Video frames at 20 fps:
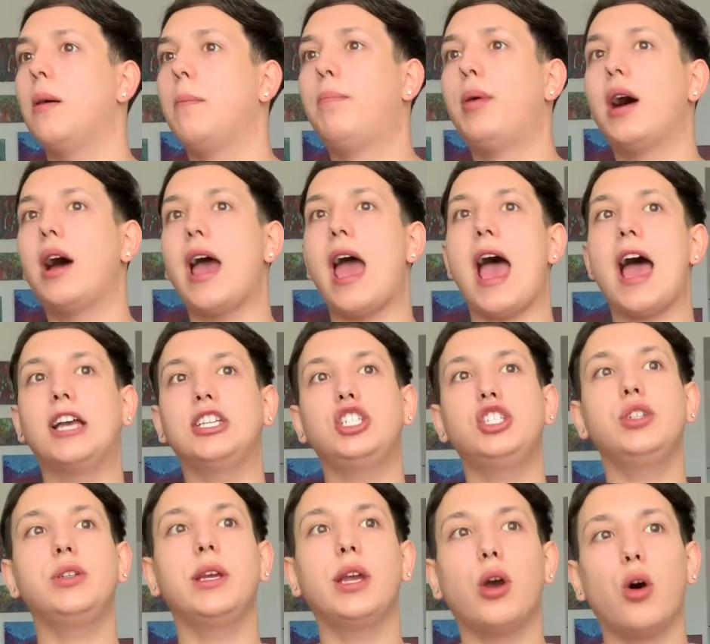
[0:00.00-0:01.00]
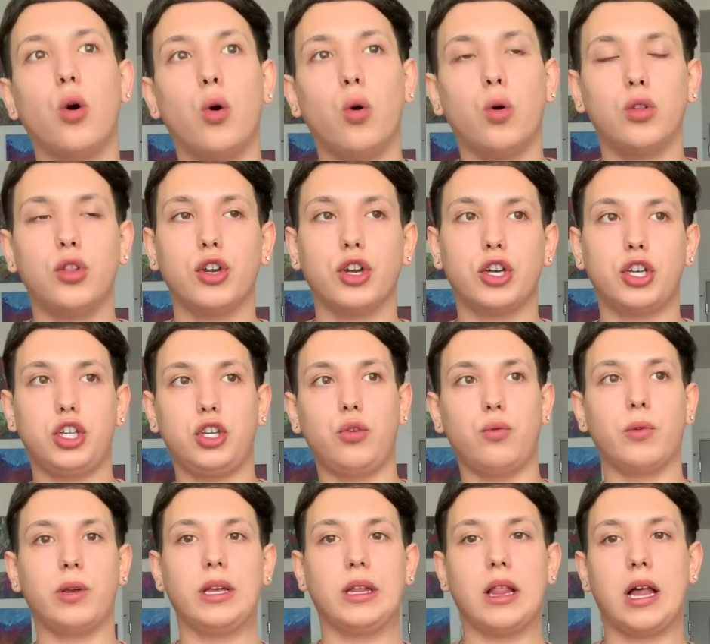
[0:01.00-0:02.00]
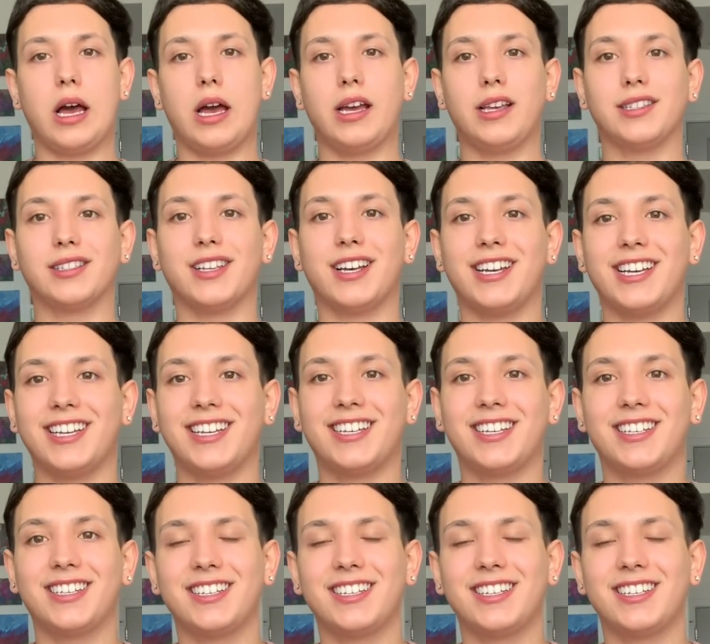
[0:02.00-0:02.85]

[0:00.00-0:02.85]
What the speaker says: But as you get older, you realize like,